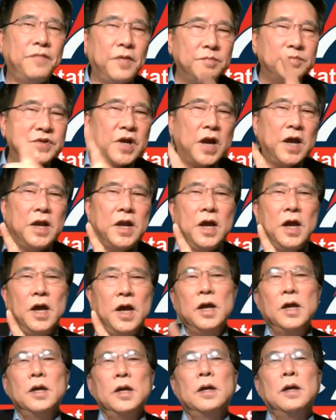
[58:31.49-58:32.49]
from China.
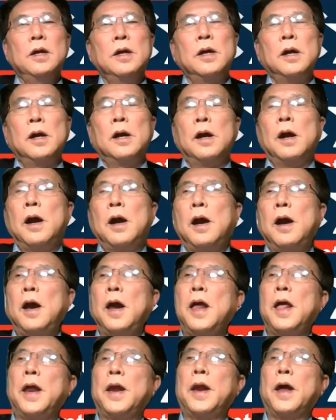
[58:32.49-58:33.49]

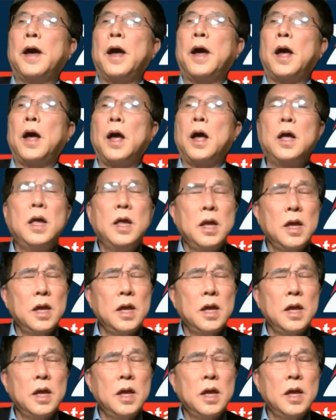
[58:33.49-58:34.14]
And uh,